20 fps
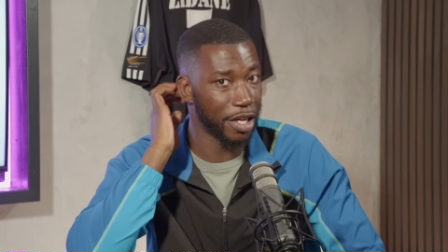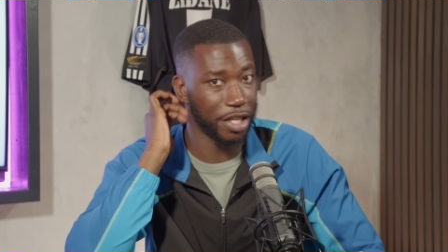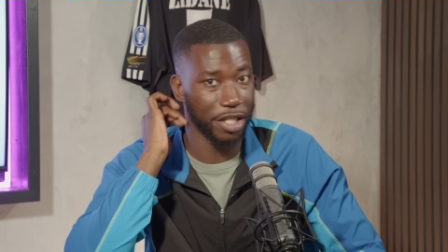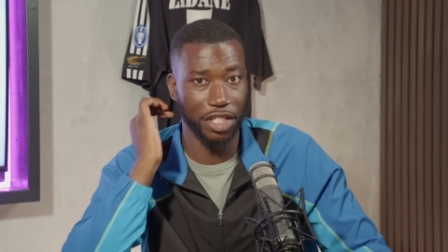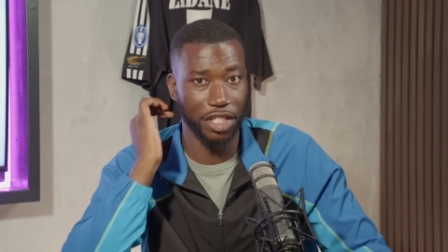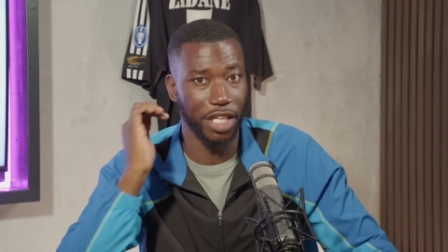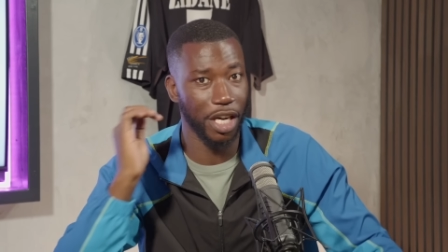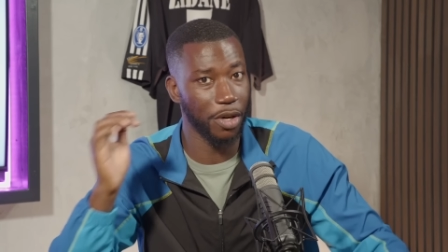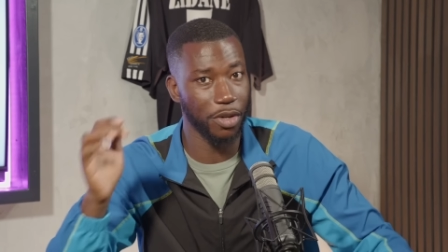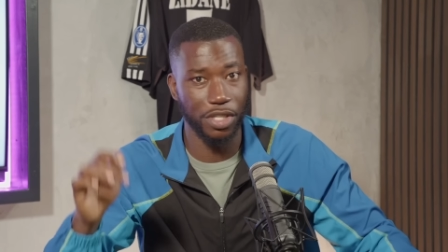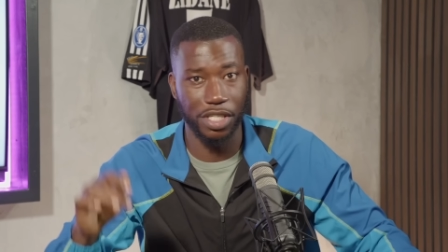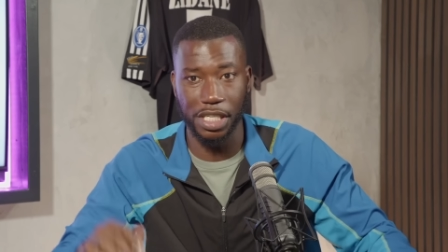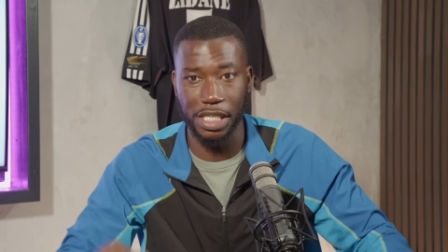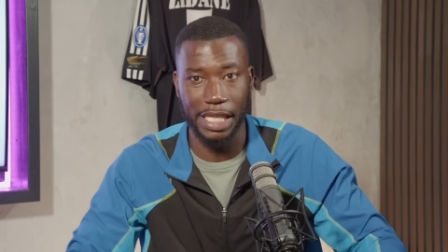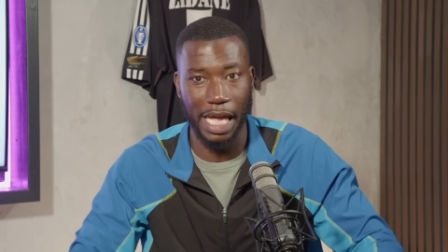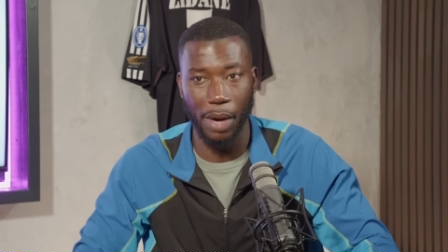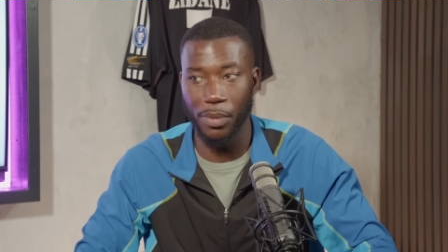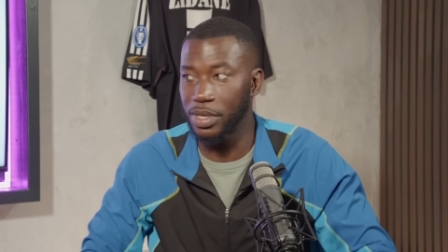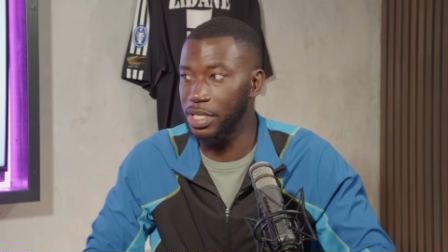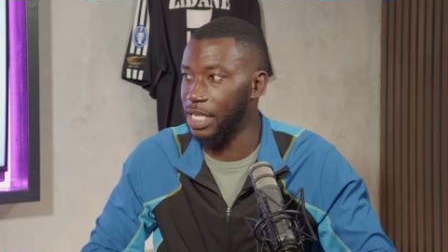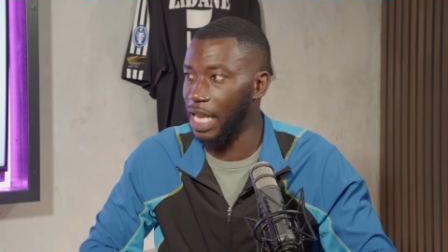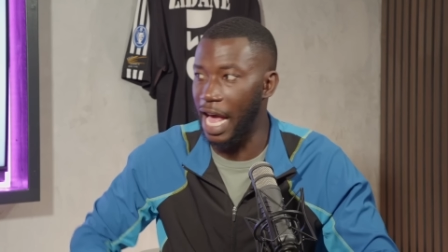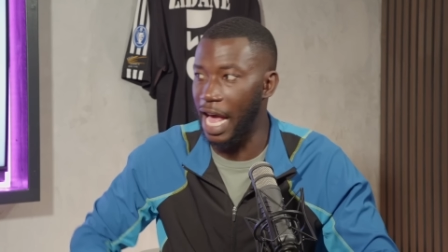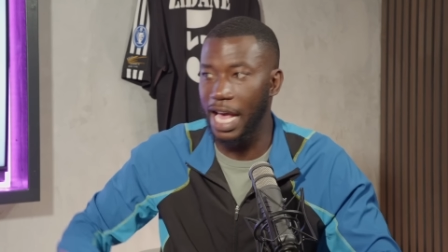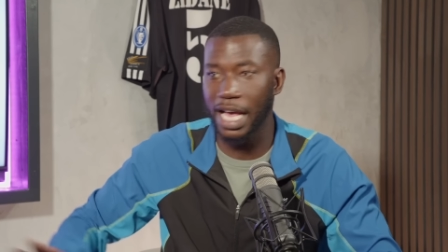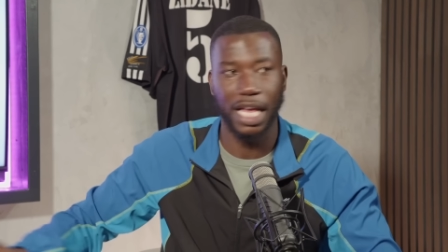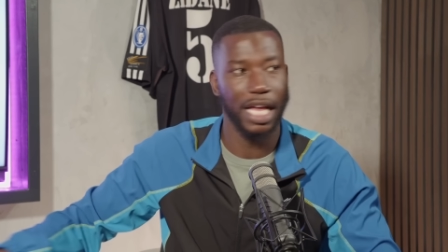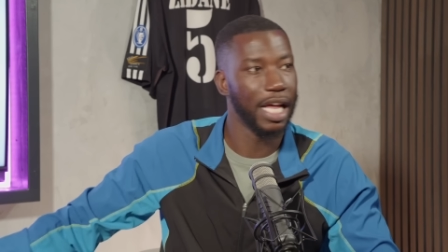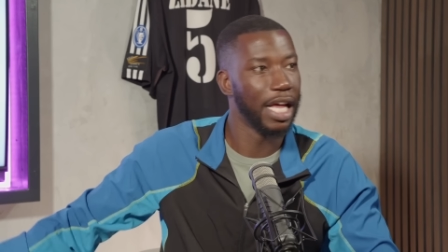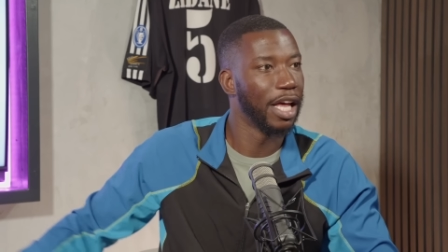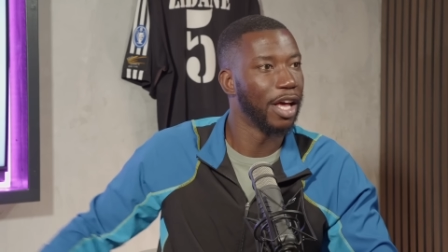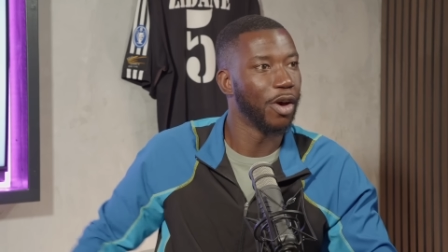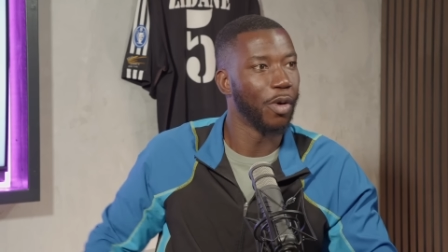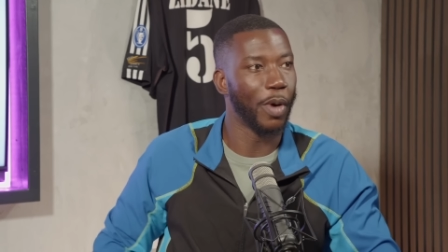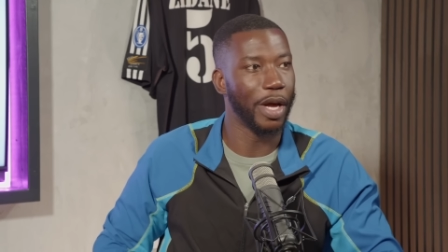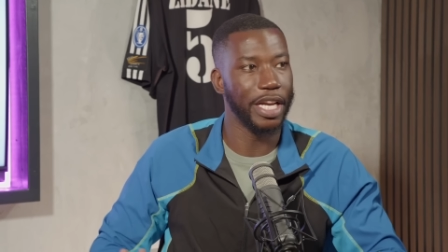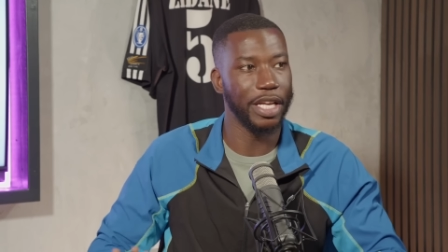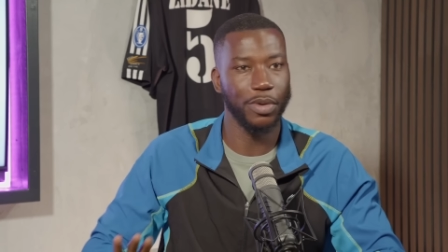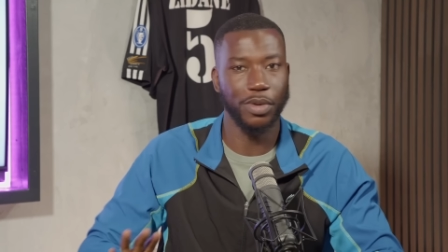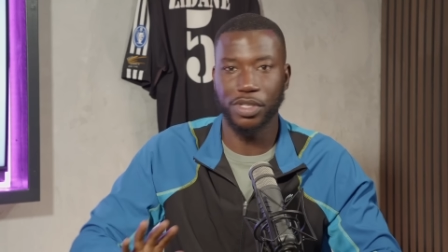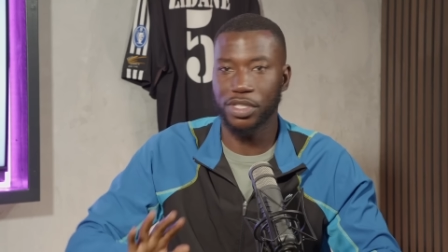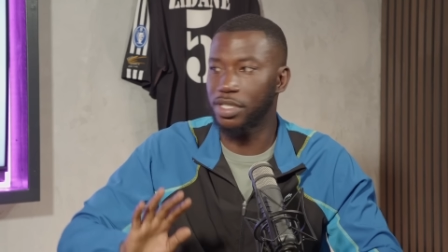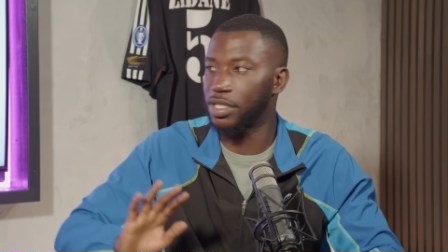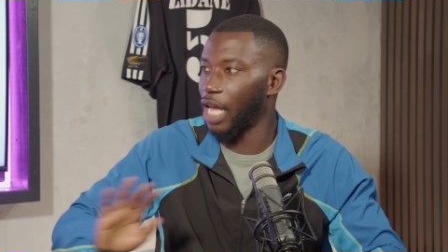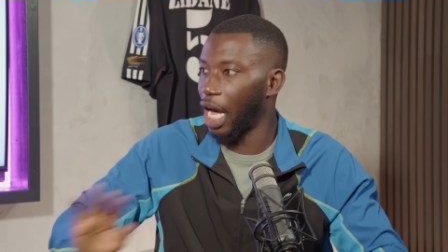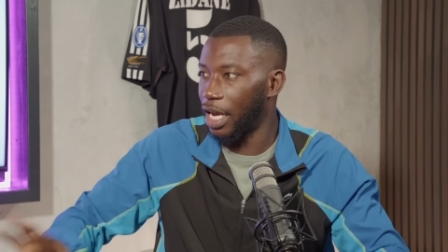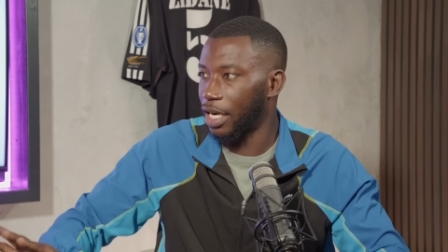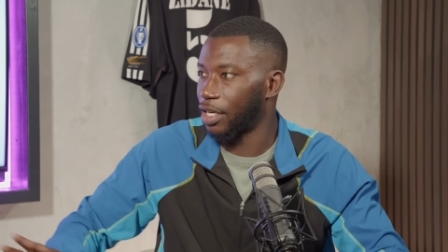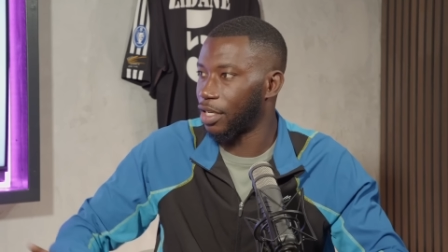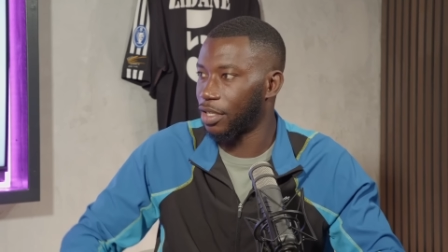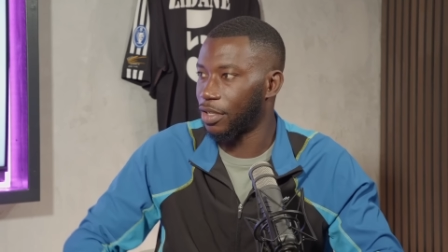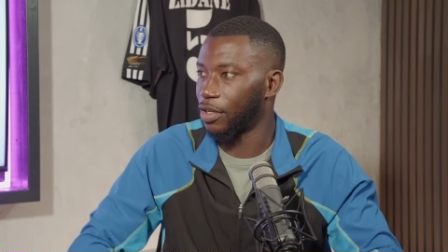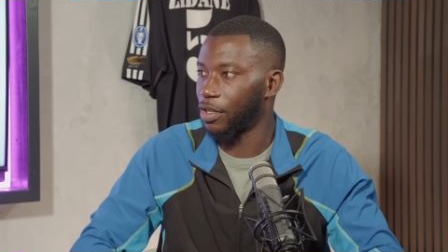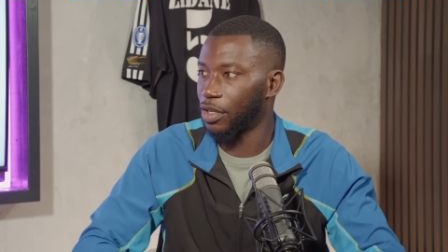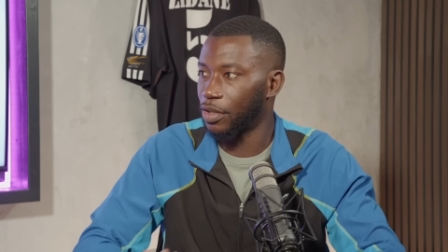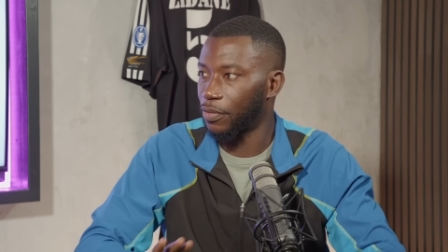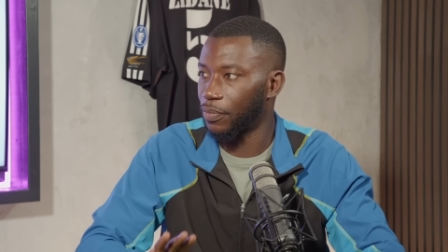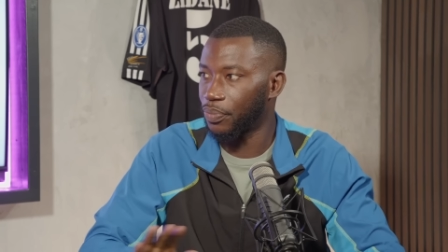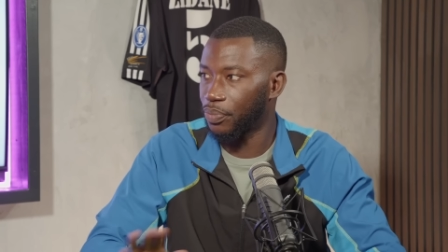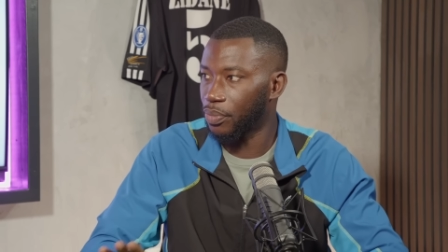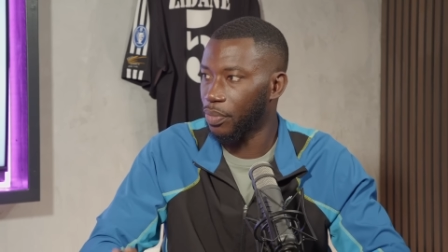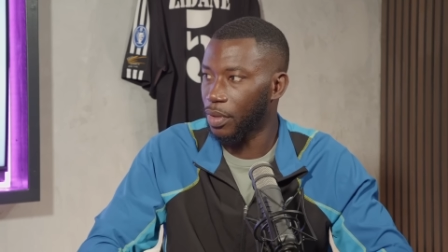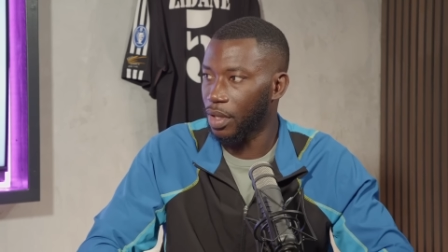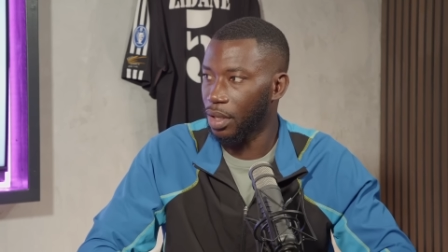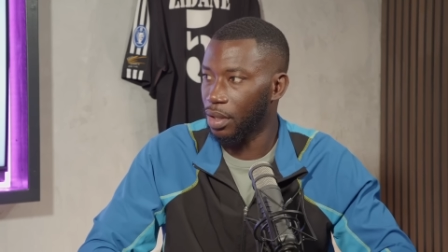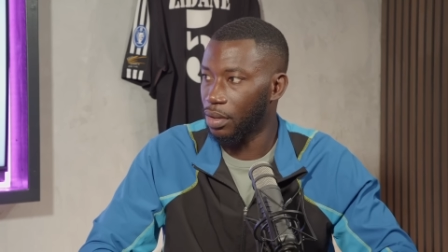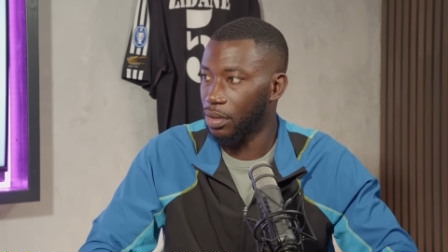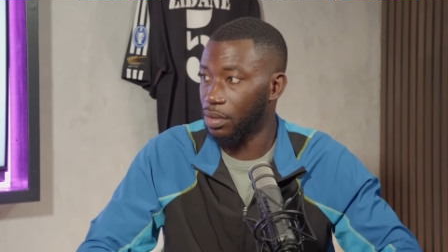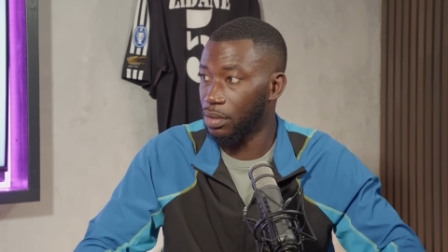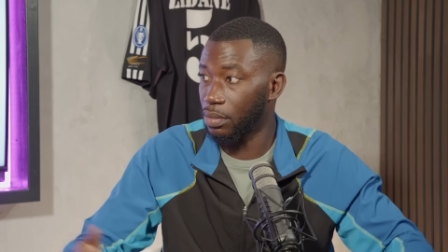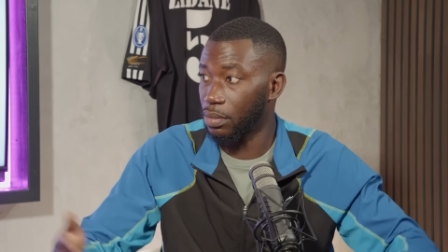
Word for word: and Chelsea. Yeah, that was yeah, like yeah. when he was done. Still bagged a hat trick against